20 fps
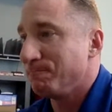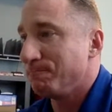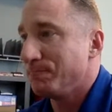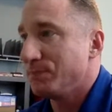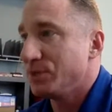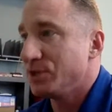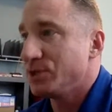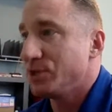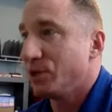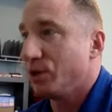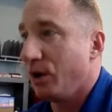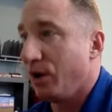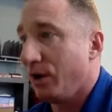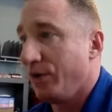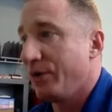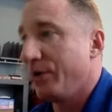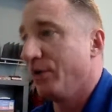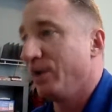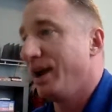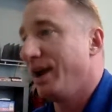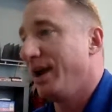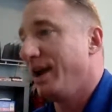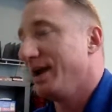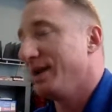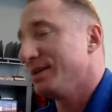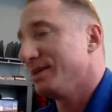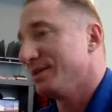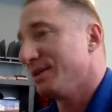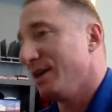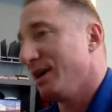So on the
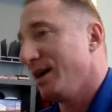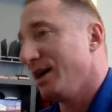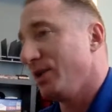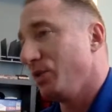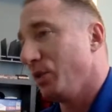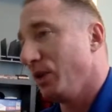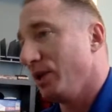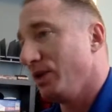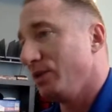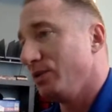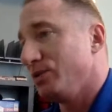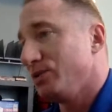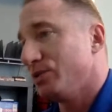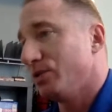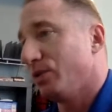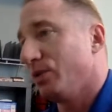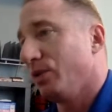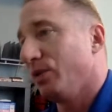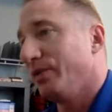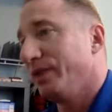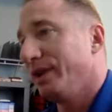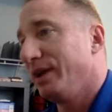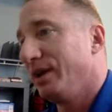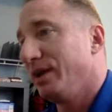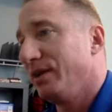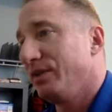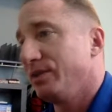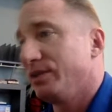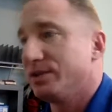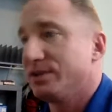right-hand side, when you scroll
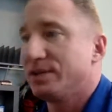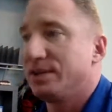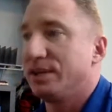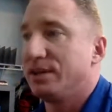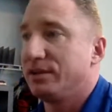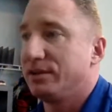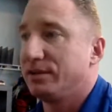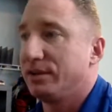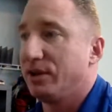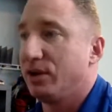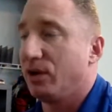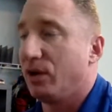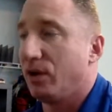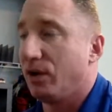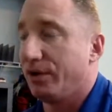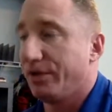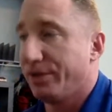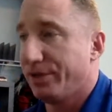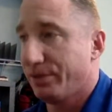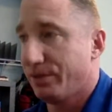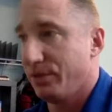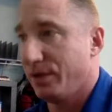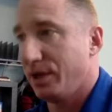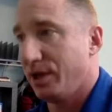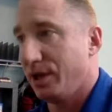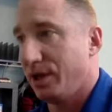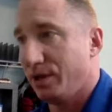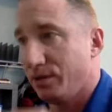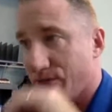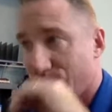down, you'll see that there are
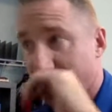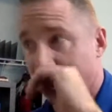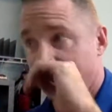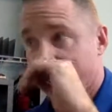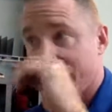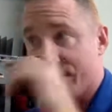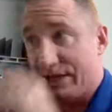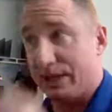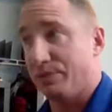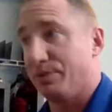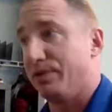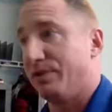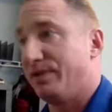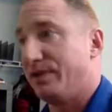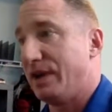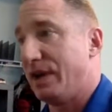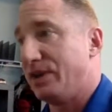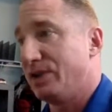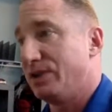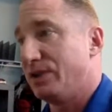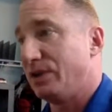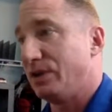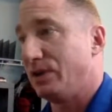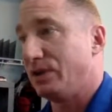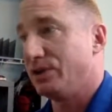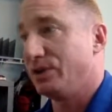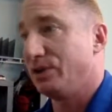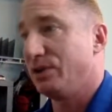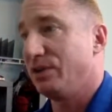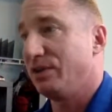3 real estate
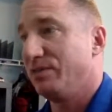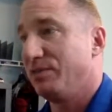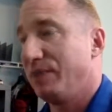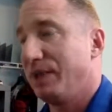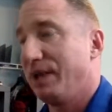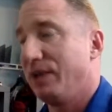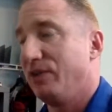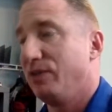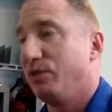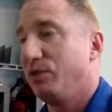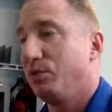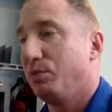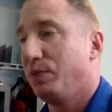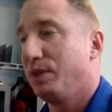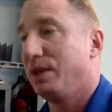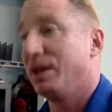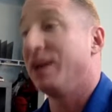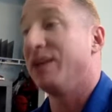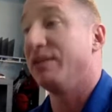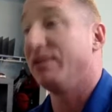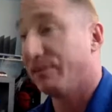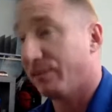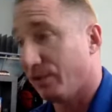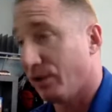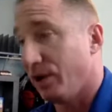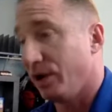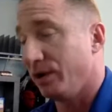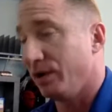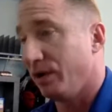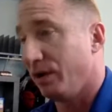professionals who have paid to be in
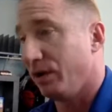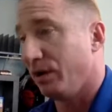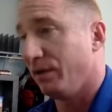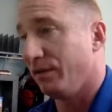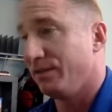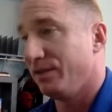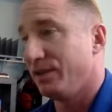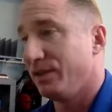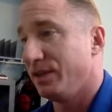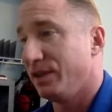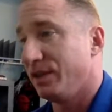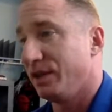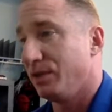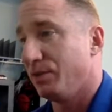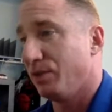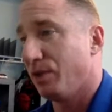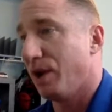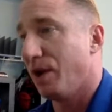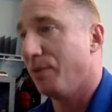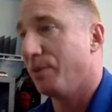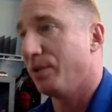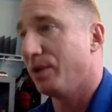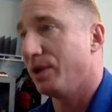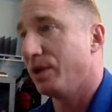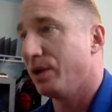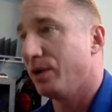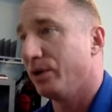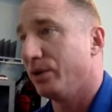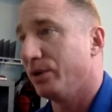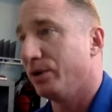front of the property
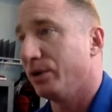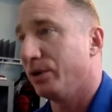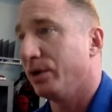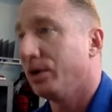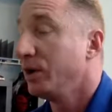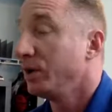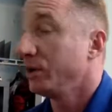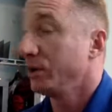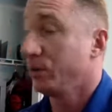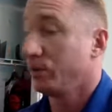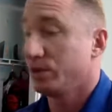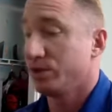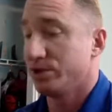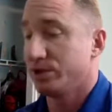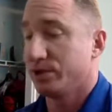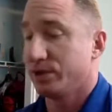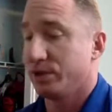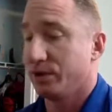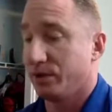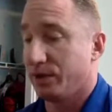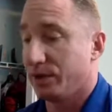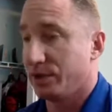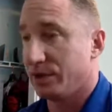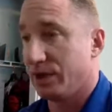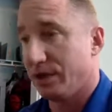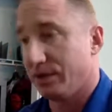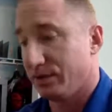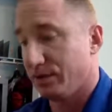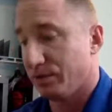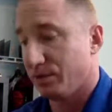owner. We're just going to reach
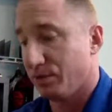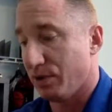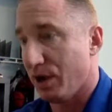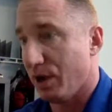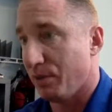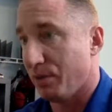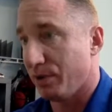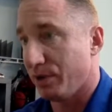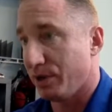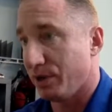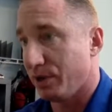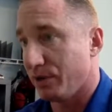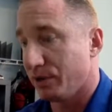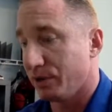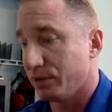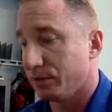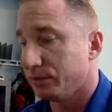out to the property owner.